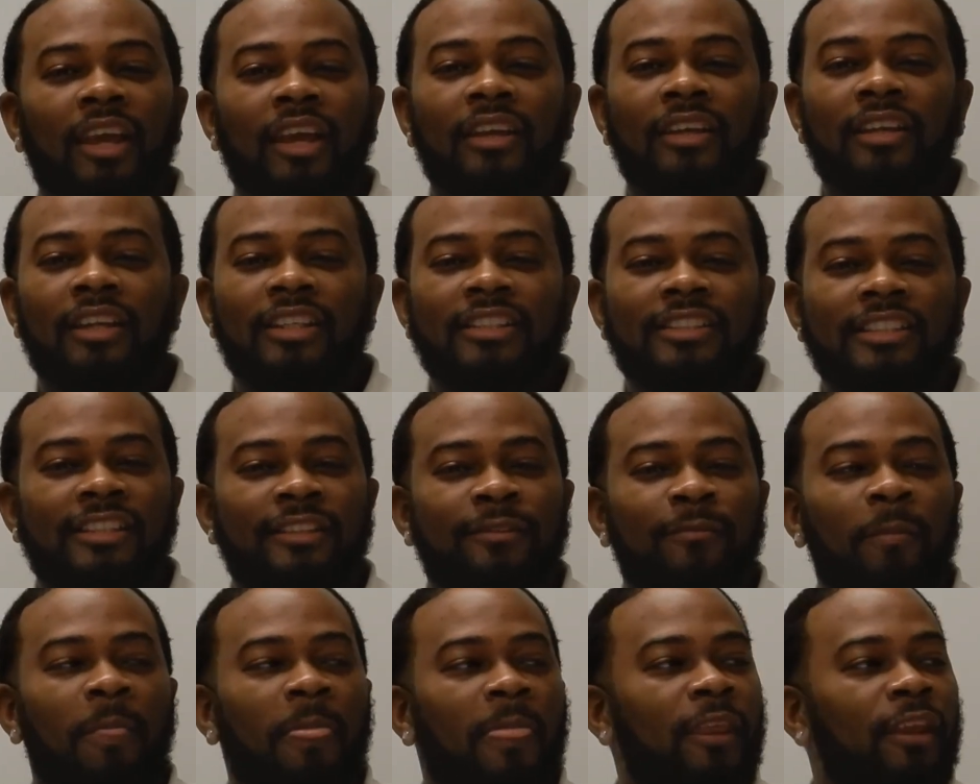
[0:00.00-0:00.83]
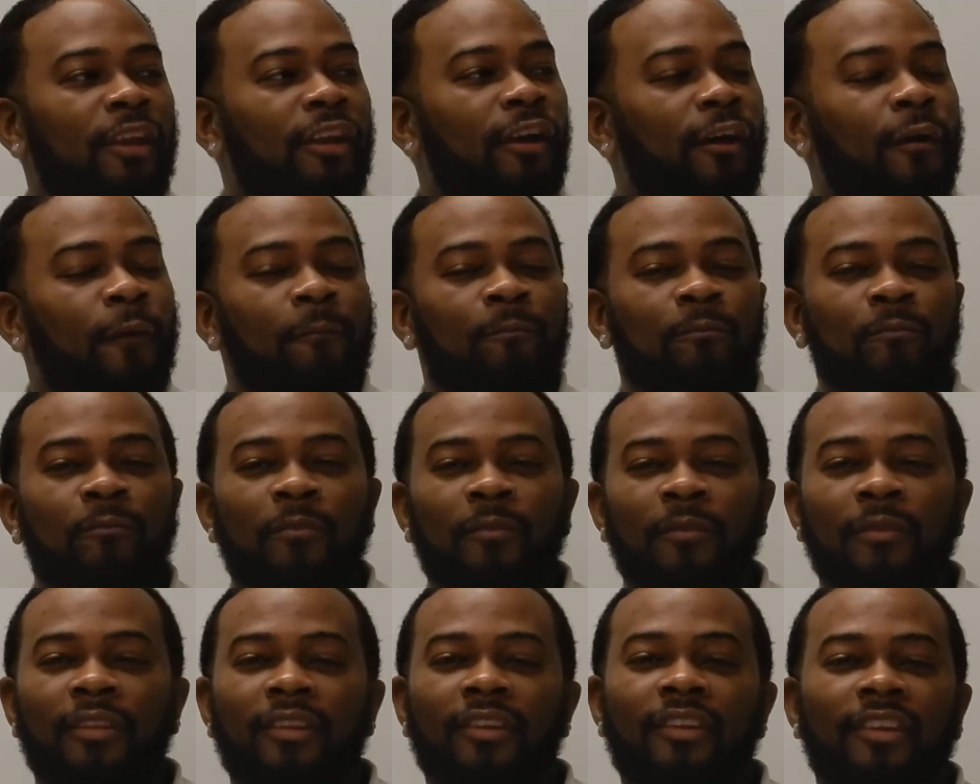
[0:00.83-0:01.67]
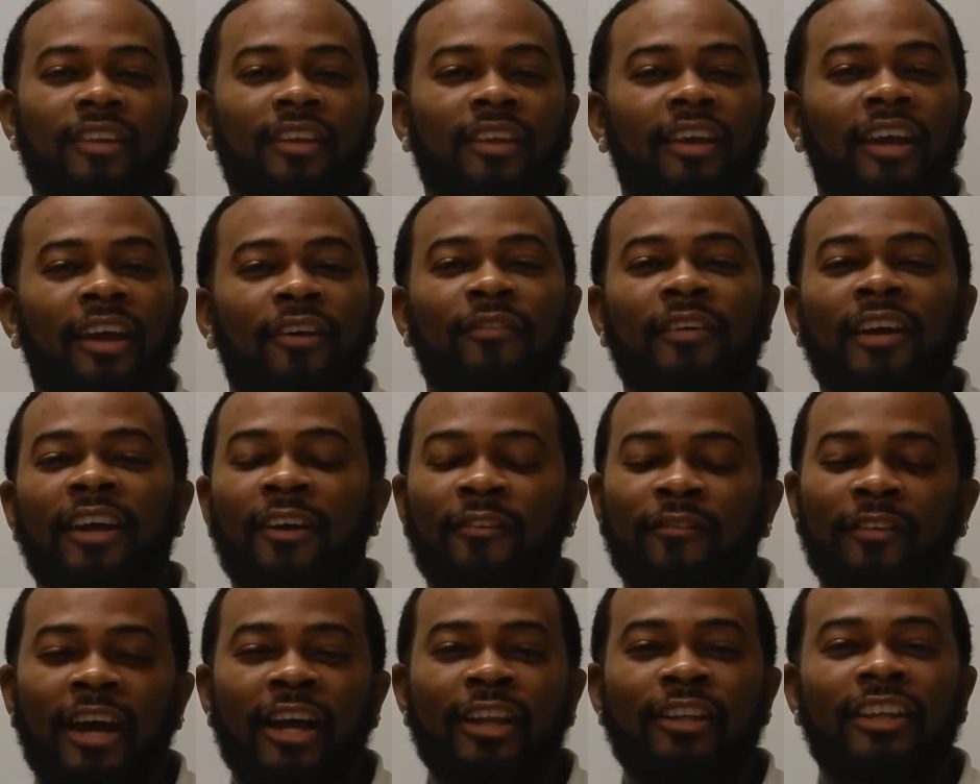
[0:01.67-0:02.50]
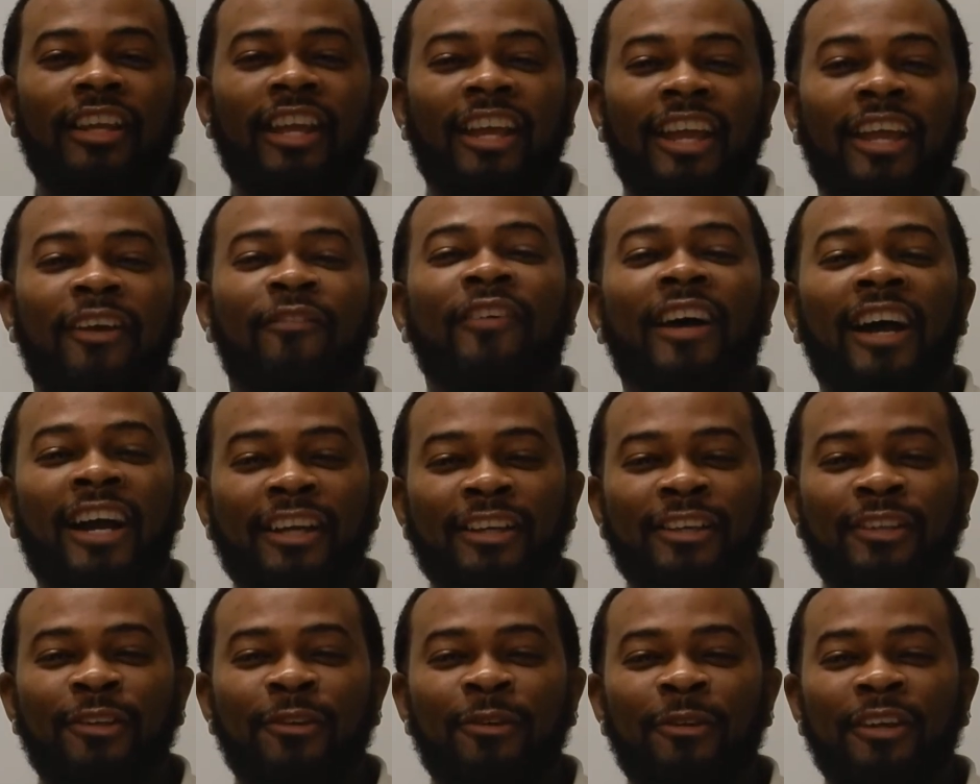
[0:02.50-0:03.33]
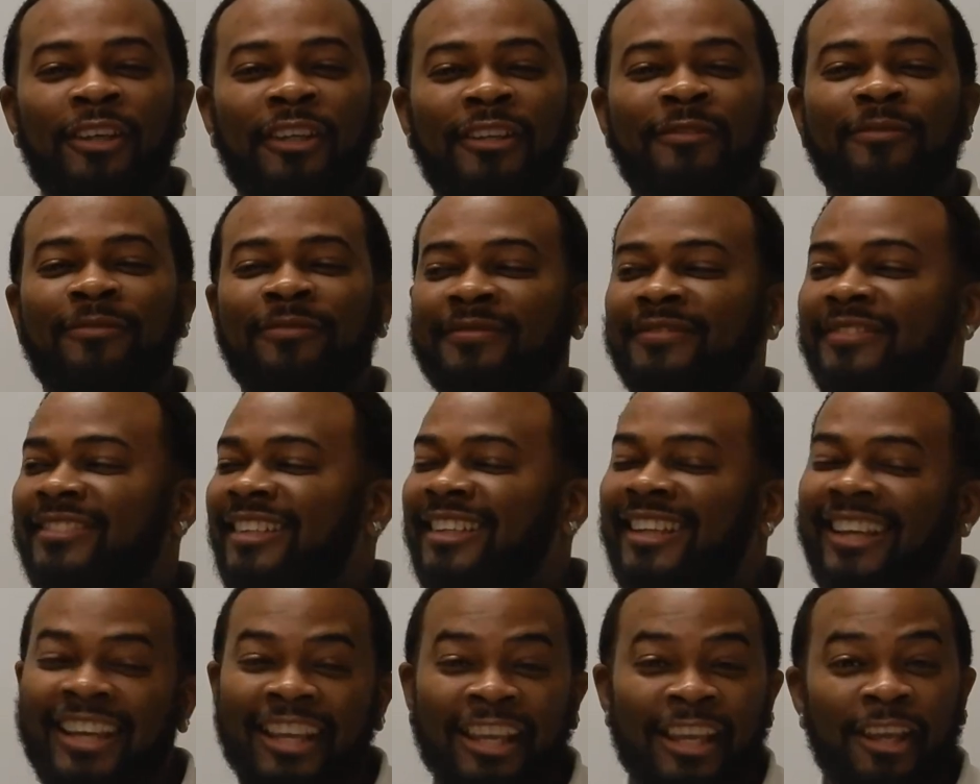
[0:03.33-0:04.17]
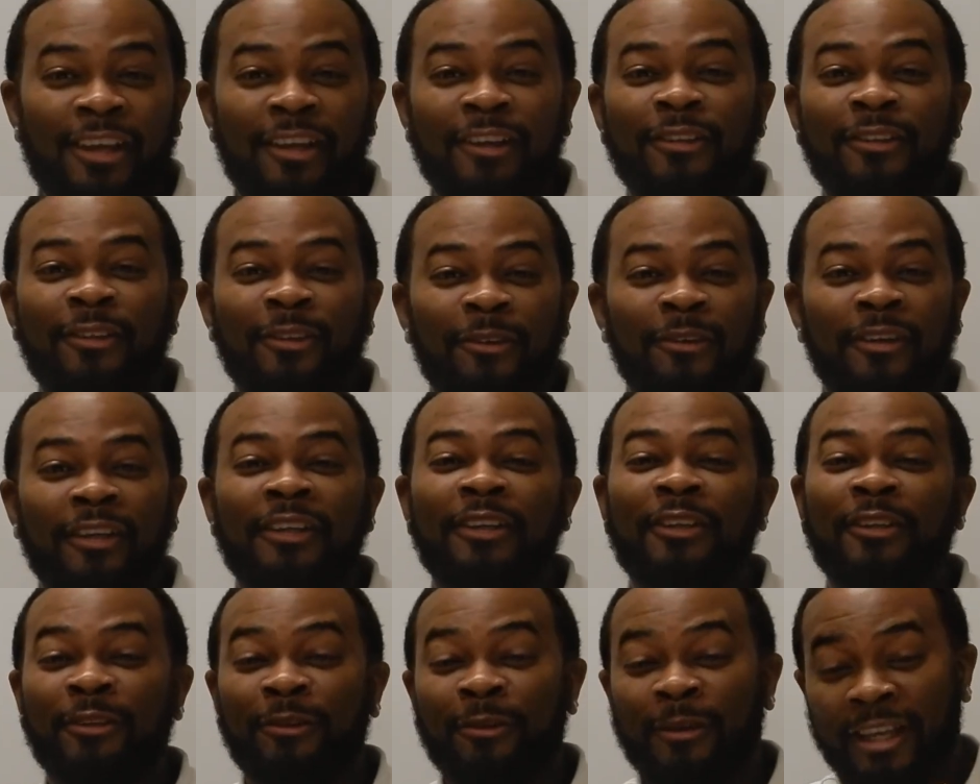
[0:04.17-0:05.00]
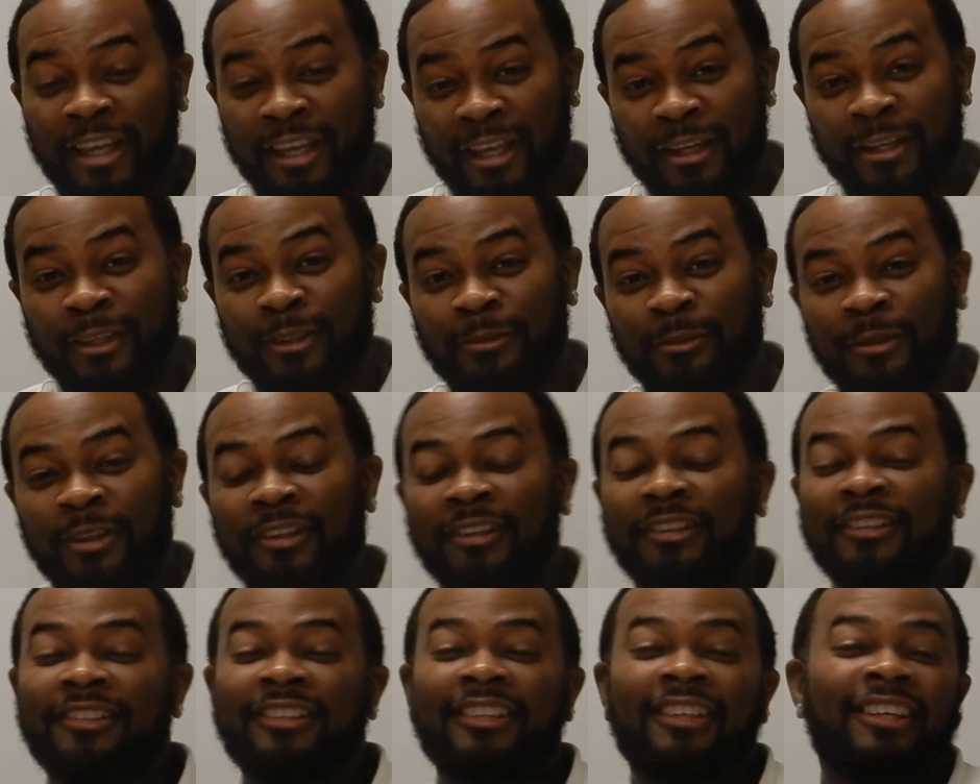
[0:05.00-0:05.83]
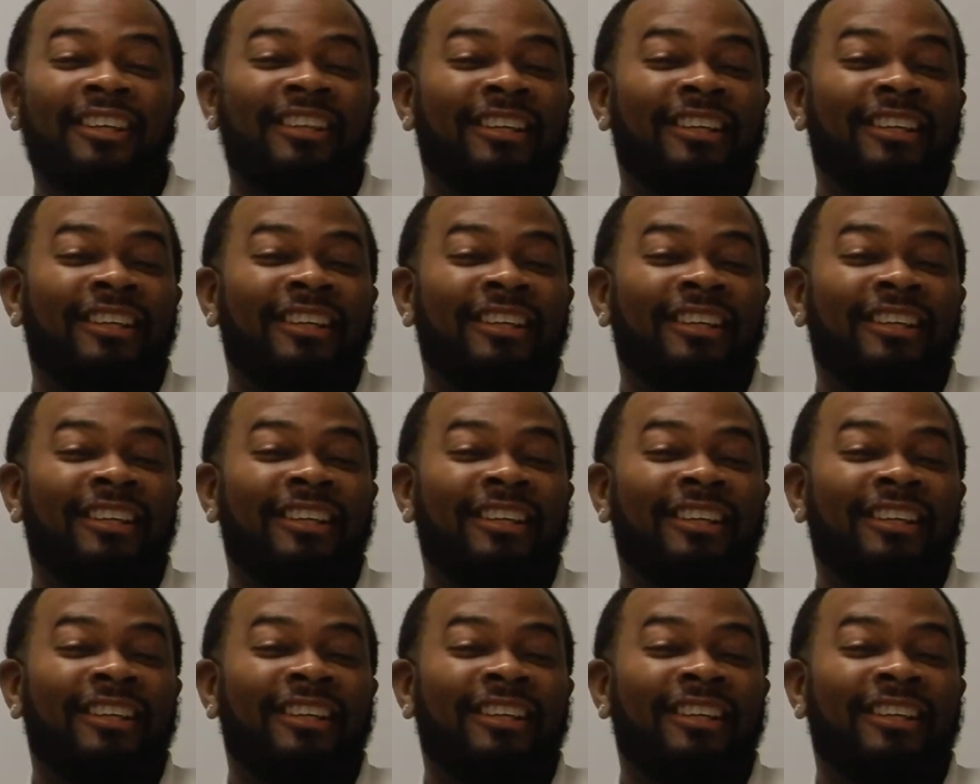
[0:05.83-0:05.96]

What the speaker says: And listen, if I could do it, and he could do it, you can as well.